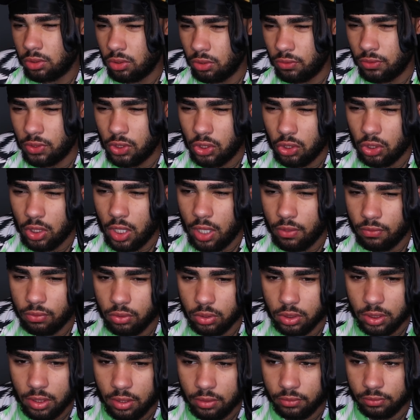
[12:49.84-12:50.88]
obviously you're going
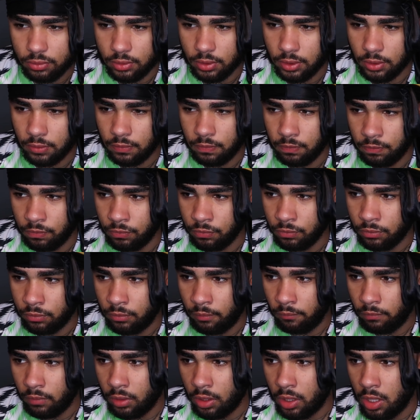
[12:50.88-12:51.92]
through something,
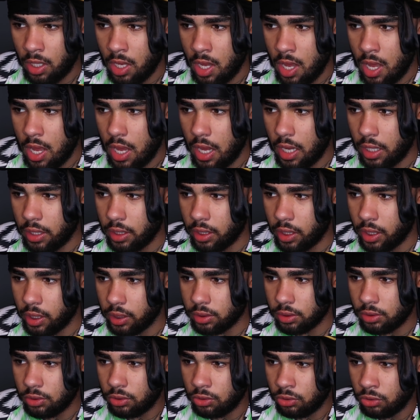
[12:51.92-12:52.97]
and
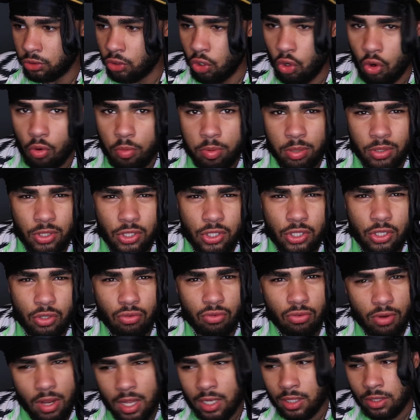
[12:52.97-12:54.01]
then you open just a
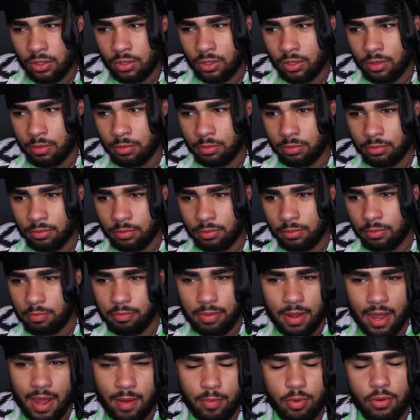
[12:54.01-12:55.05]
random
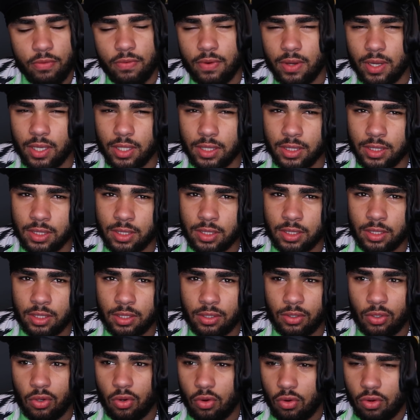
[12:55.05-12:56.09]
Bible verse
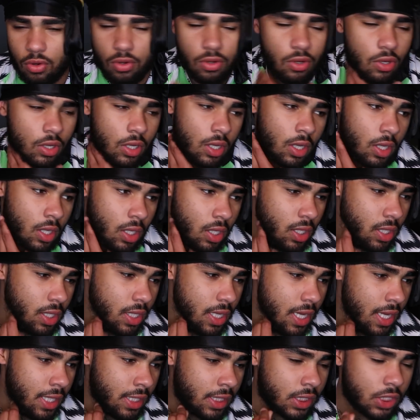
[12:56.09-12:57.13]

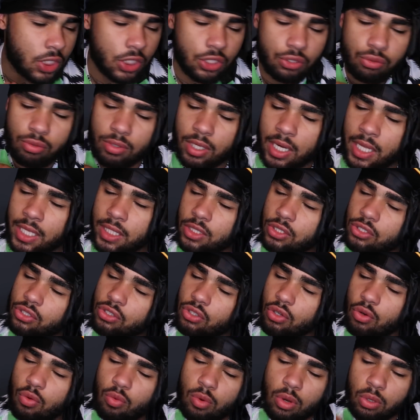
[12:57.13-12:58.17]
and it just relates
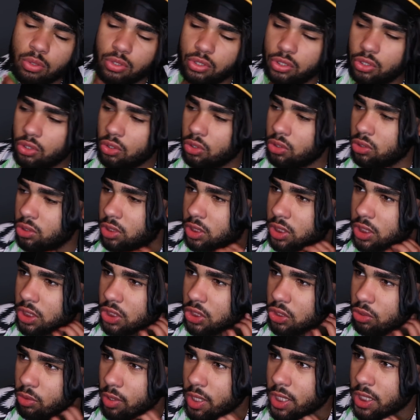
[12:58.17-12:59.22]
so well to your
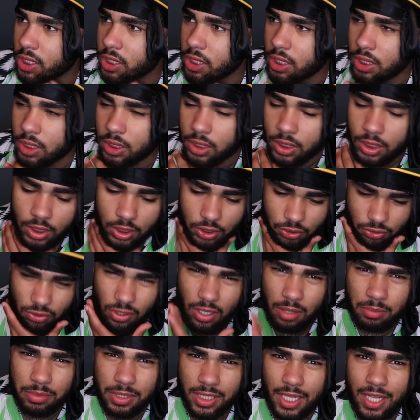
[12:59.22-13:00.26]
situation, you
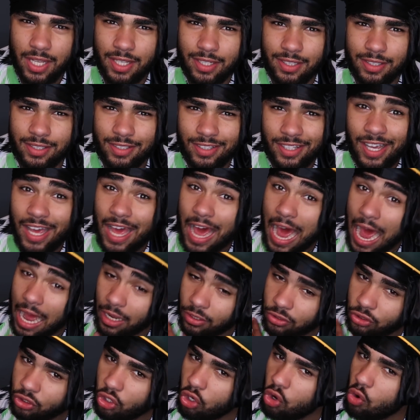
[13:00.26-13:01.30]
know what I'm saying?
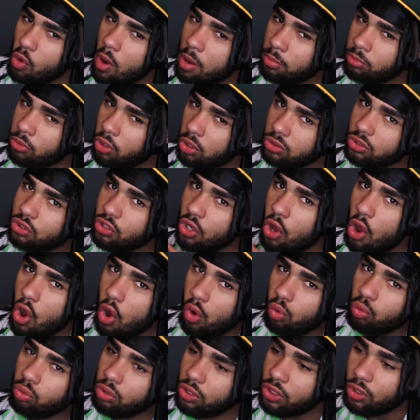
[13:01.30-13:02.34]
I know I'm not the
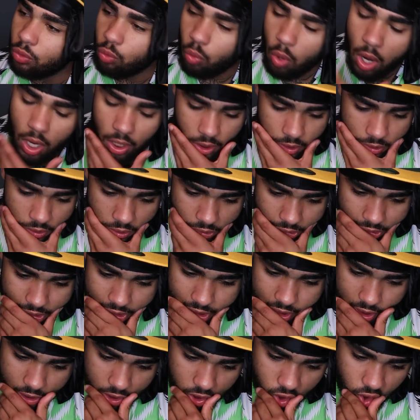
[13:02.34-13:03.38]
only one.
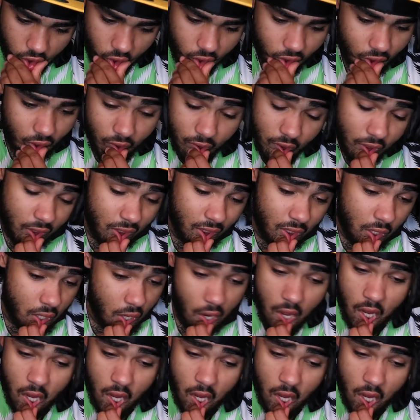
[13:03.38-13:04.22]
So the